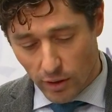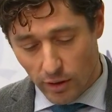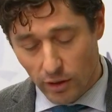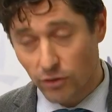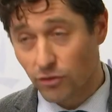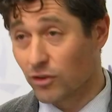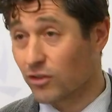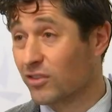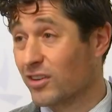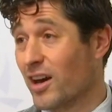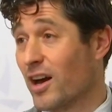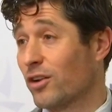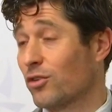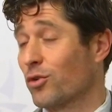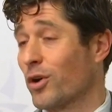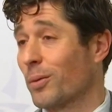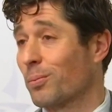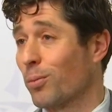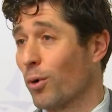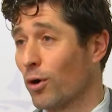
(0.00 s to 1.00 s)
Is this
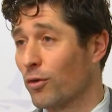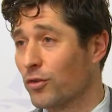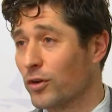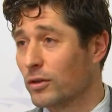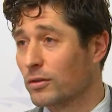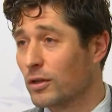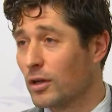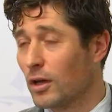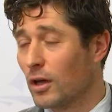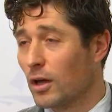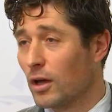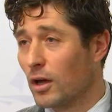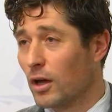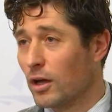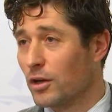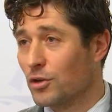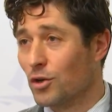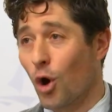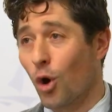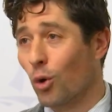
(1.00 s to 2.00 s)
contract perfect?
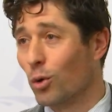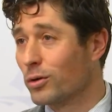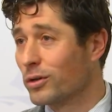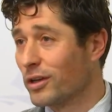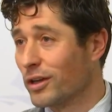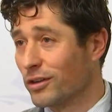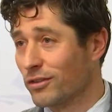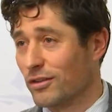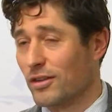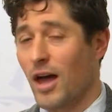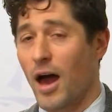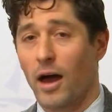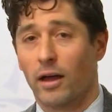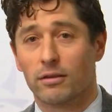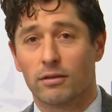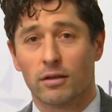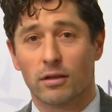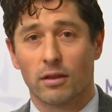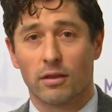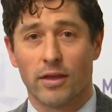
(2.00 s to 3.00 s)
No, it's
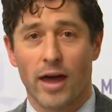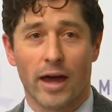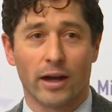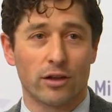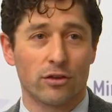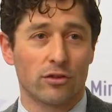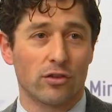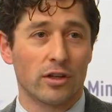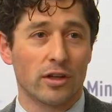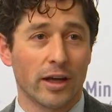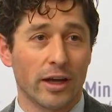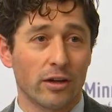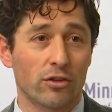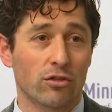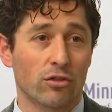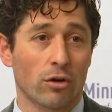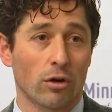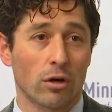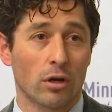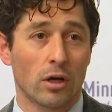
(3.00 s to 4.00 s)
not. That is the
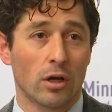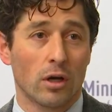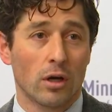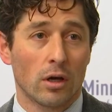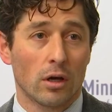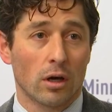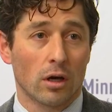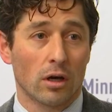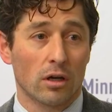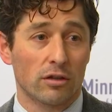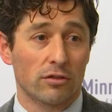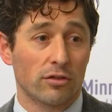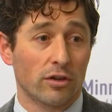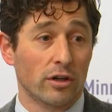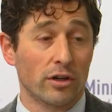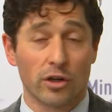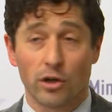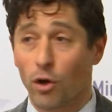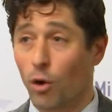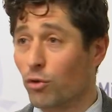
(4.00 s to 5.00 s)
nature of
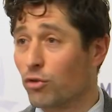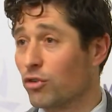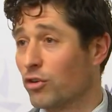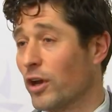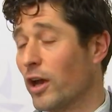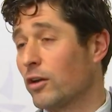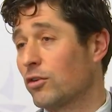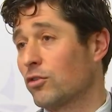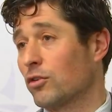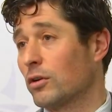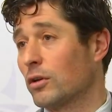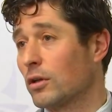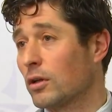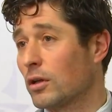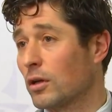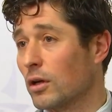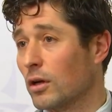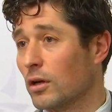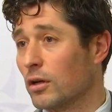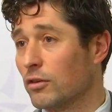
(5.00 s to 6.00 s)
a negotiation,
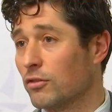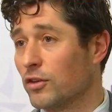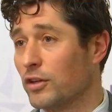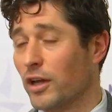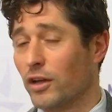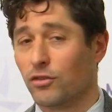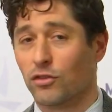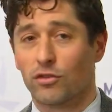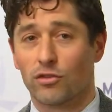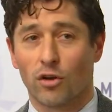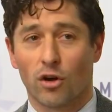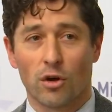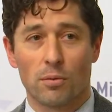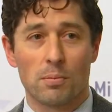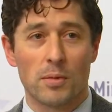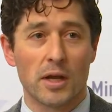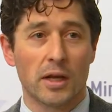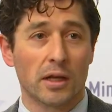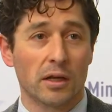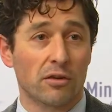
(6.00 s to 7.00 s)
of a necessary
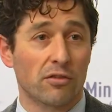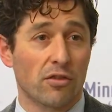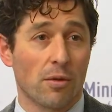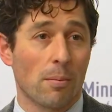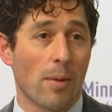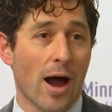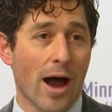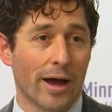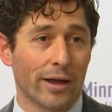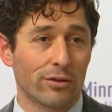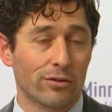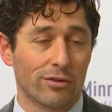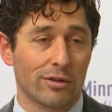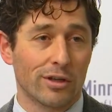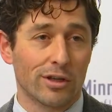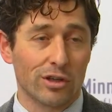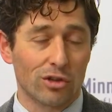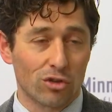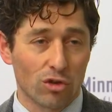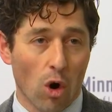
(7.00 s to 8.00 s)
meeting of the minds.
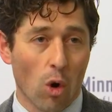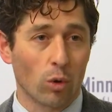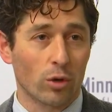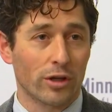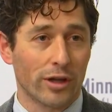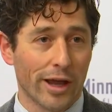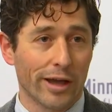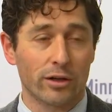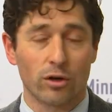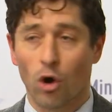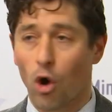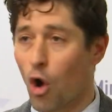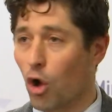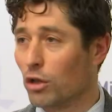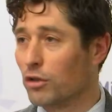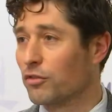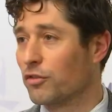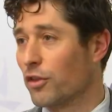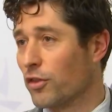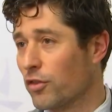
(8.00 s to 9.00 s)
You don't get
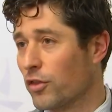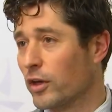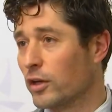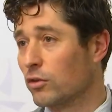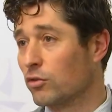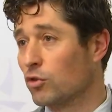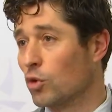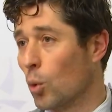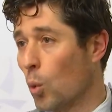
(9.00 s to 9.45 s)
all of the things